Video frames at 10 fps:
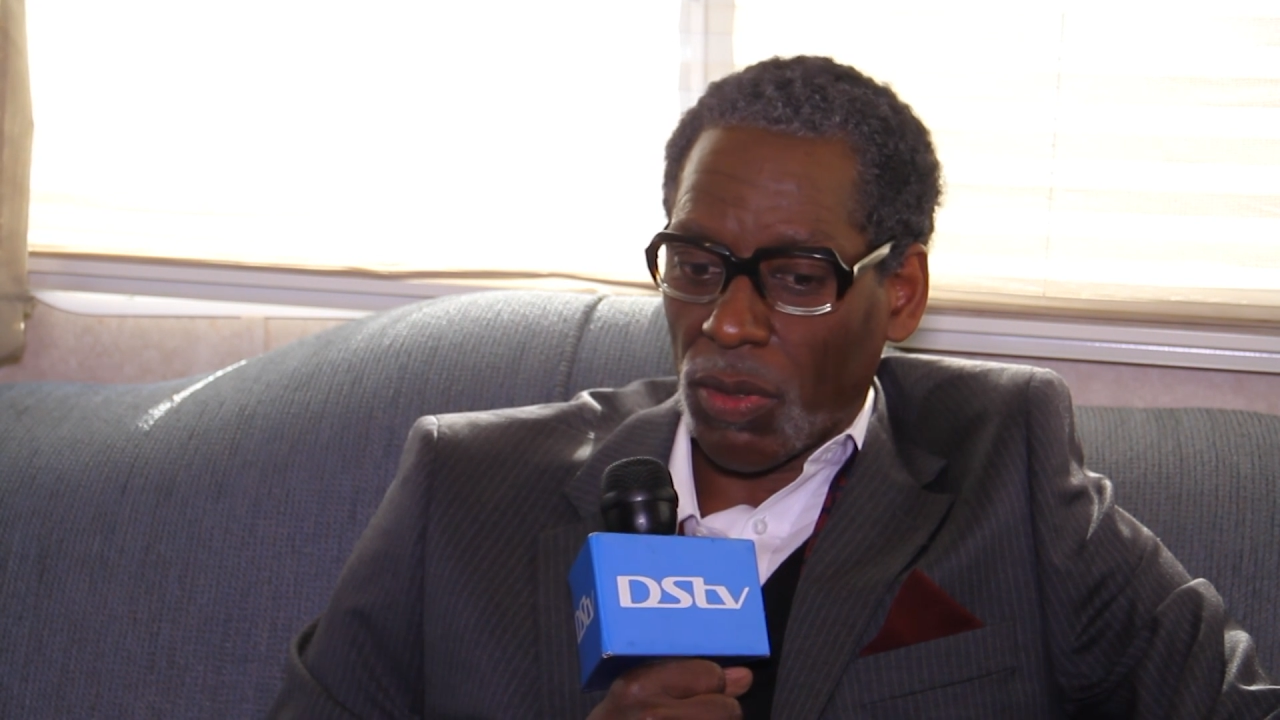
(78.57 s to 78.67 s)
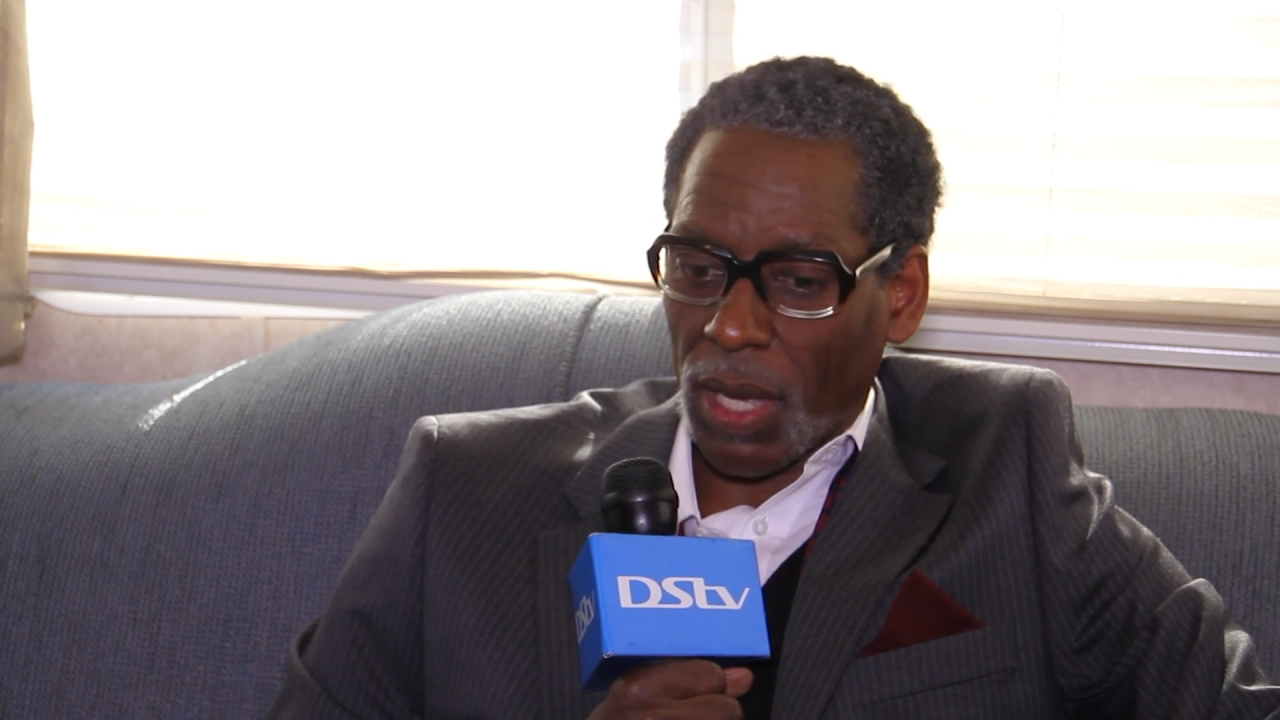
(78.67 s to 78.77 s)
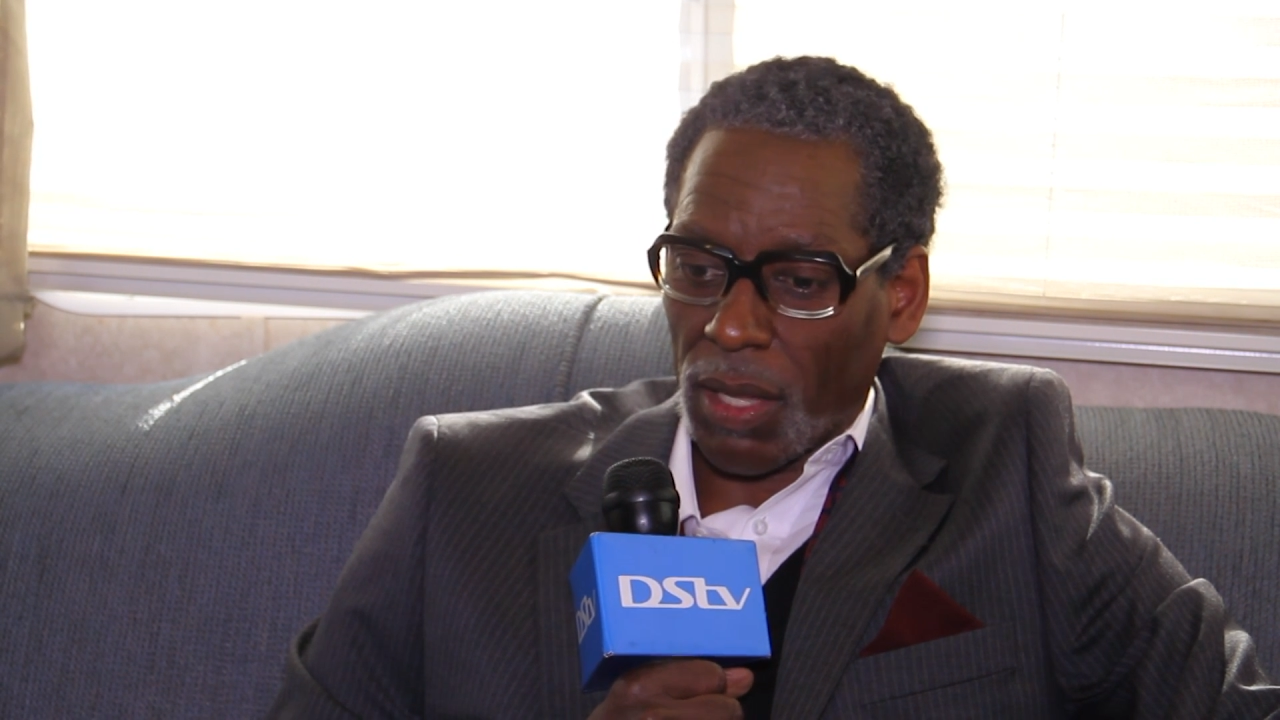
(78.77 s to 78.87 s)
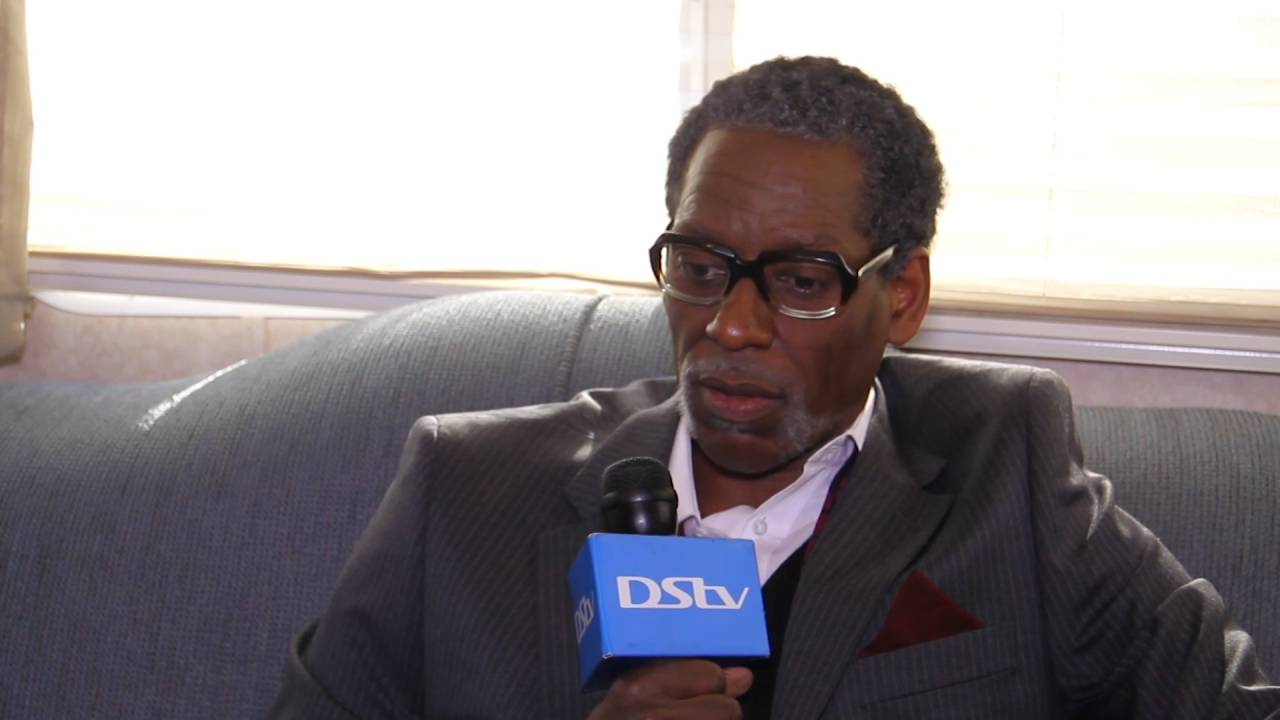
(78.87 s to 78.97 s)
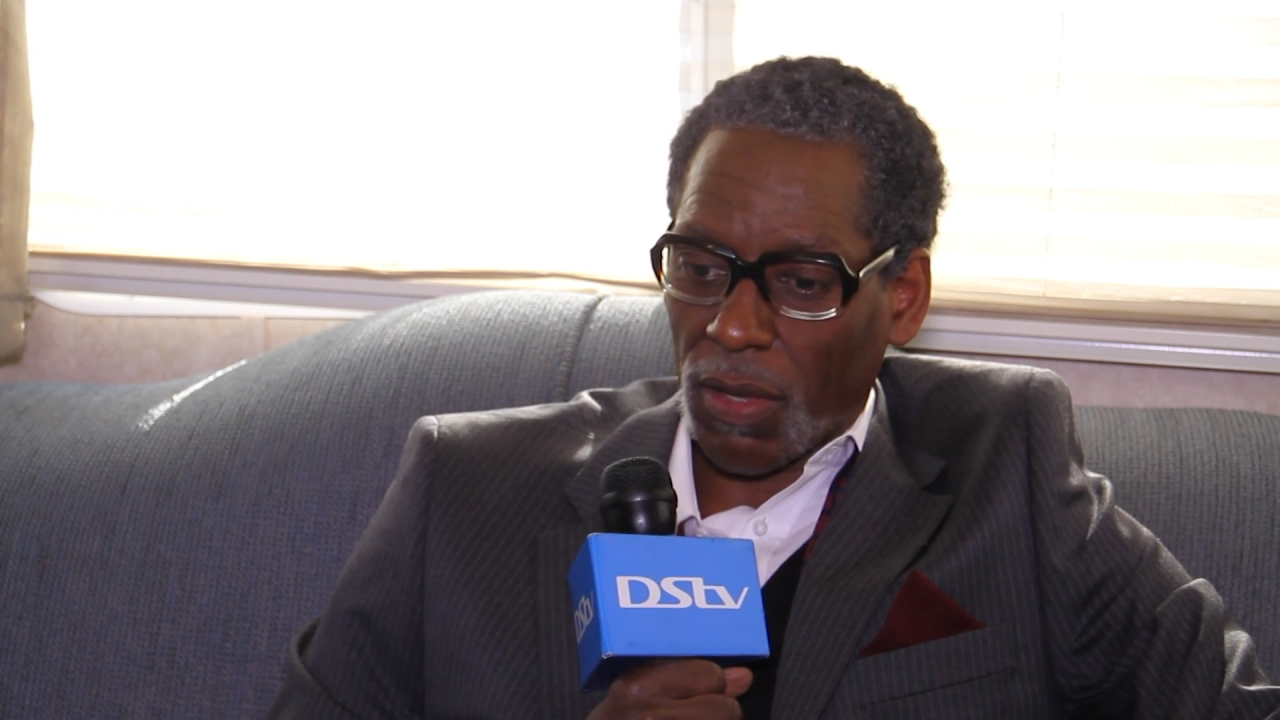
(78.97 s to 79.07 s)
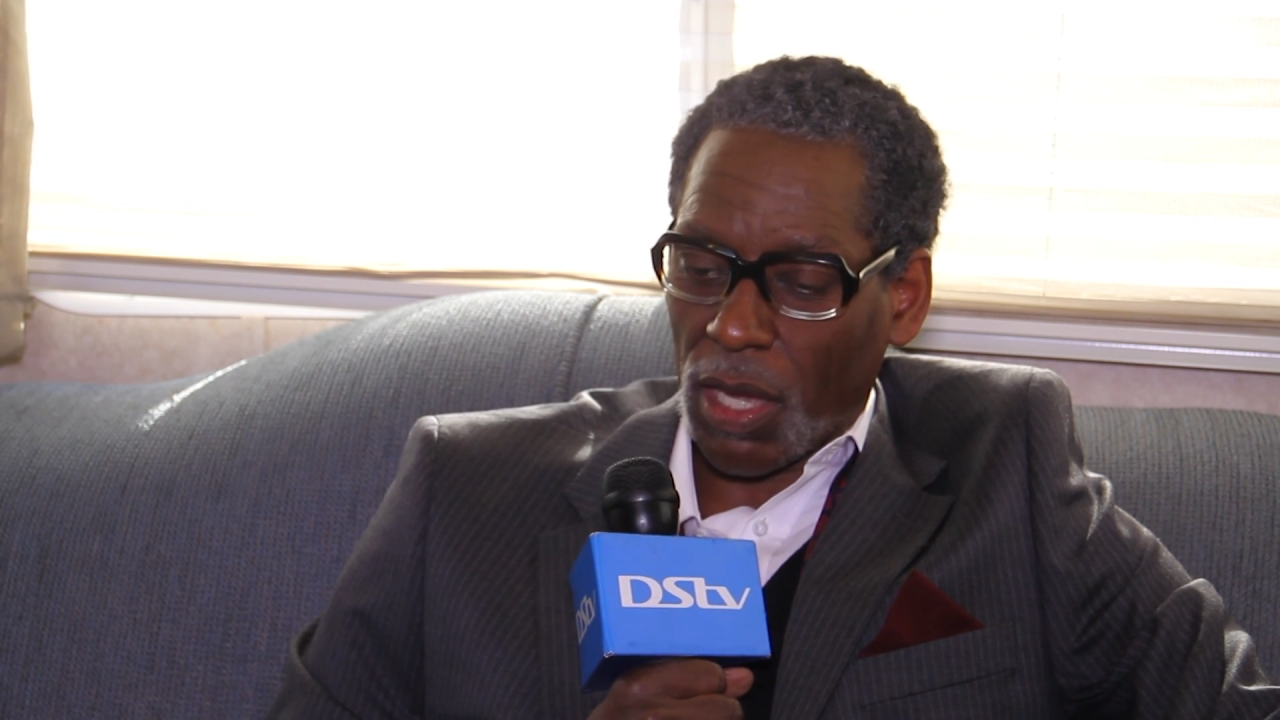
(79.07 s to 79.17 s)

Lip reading: you get to